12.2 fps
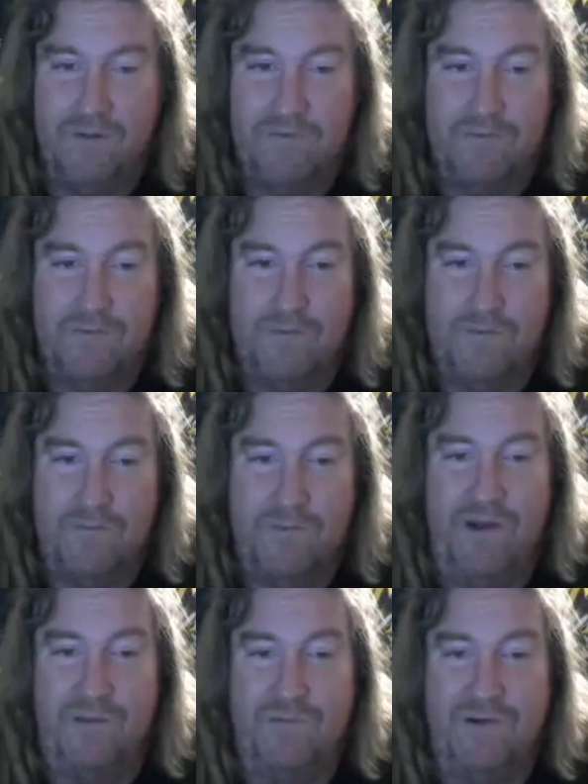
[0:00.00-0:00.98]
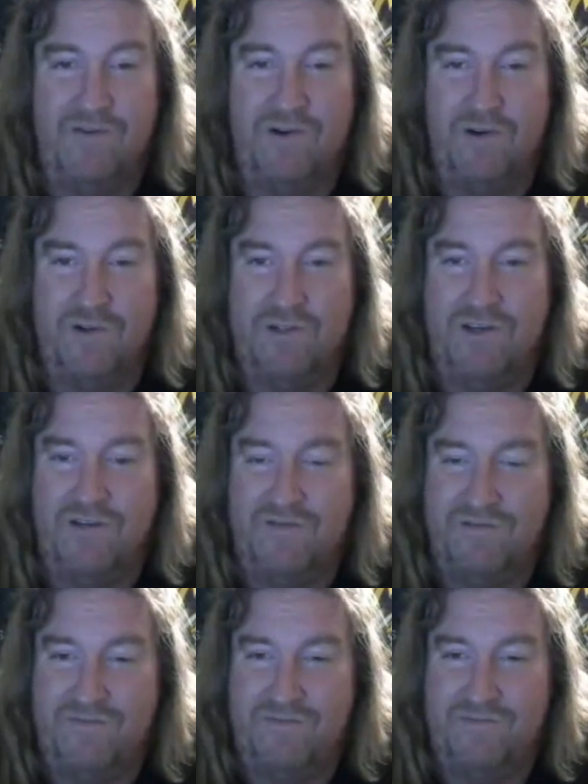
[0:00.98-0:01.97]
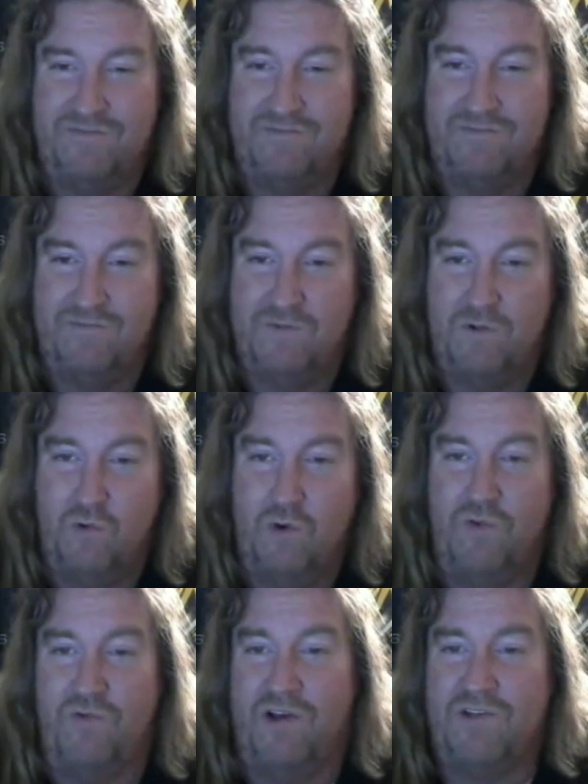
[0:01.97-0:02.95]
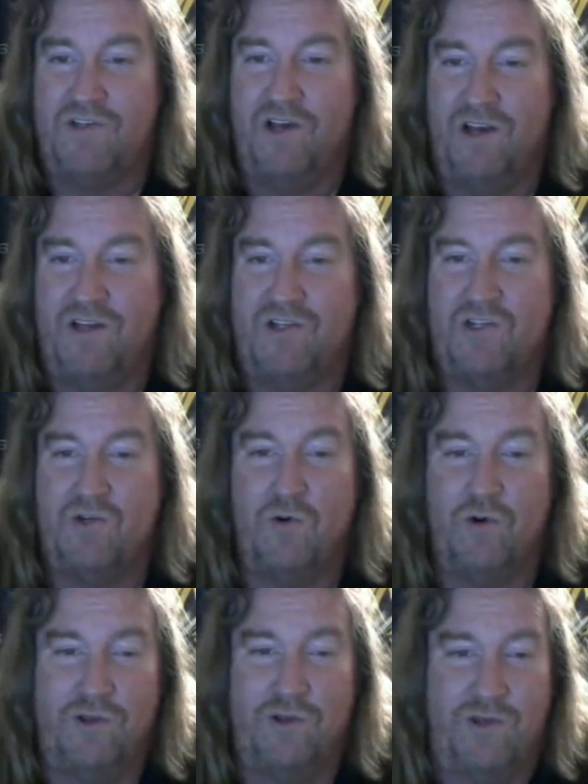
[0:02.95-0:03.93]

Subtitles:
Medium difficulty. Whoever has the highest score in that.